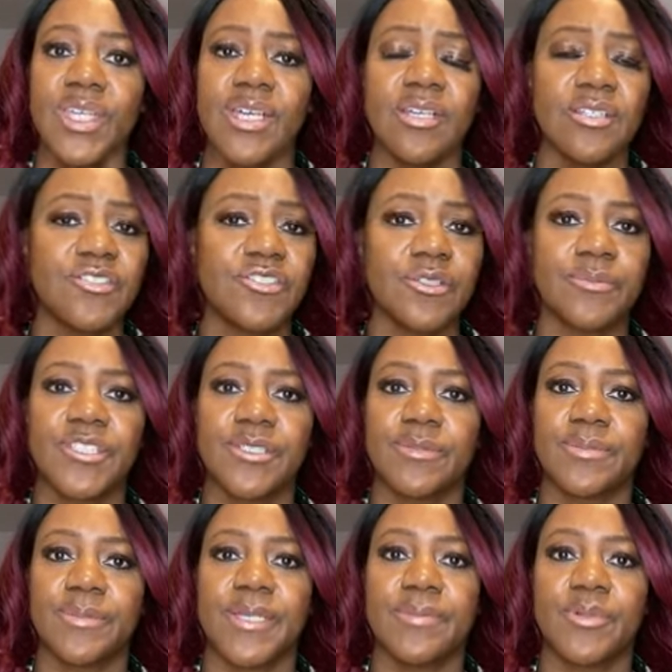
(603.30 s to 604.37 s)
Sometimes
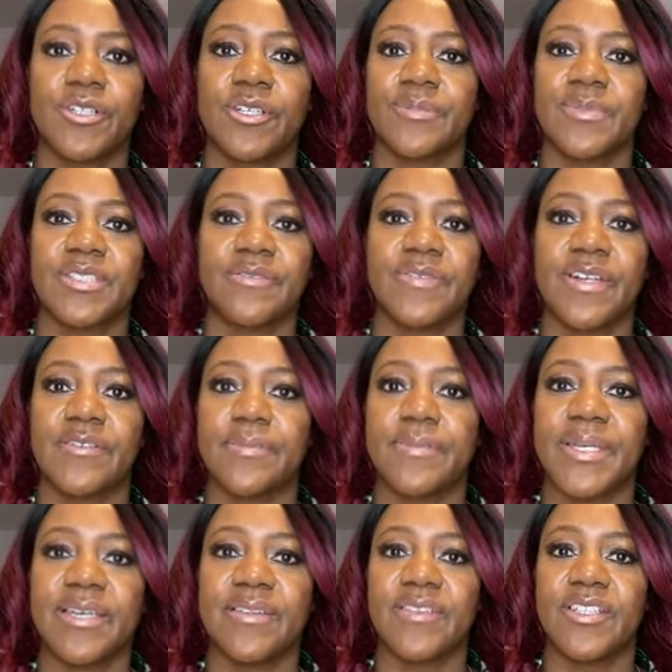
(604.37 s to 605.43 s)
people come to therapy
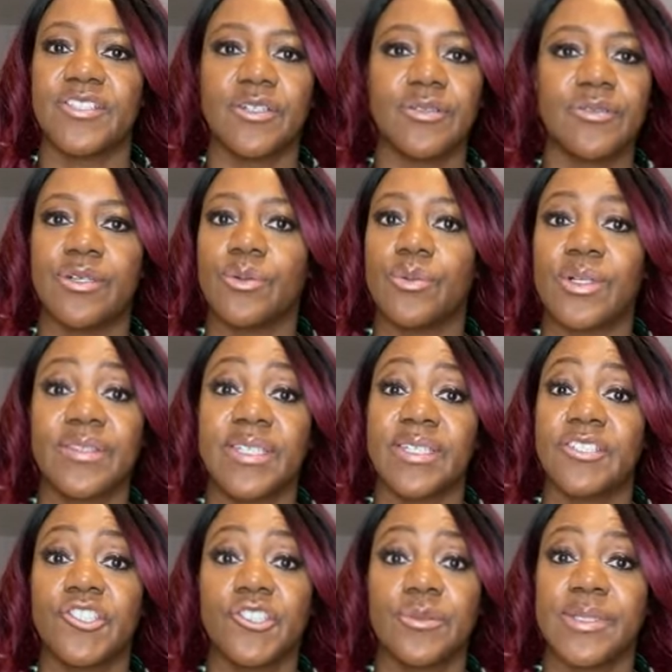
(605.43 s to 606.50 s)
and they don't know what the
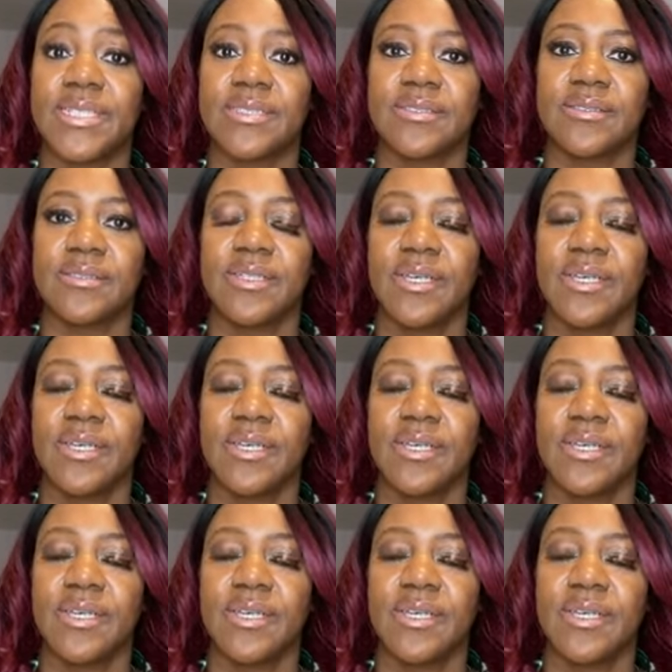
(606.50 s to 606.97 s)
issue is.